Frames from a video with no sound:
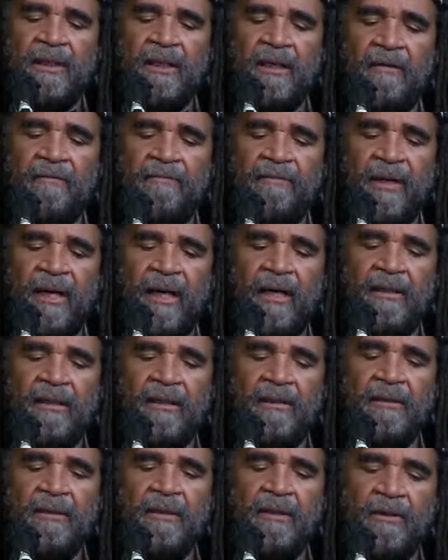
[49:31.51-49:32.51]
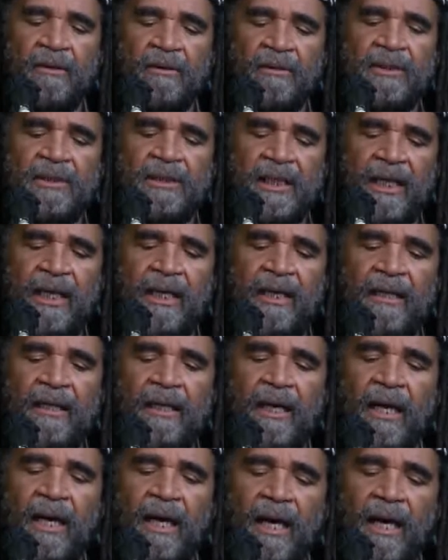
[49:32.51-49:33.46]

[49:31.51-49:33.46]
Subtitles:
health are the long-chain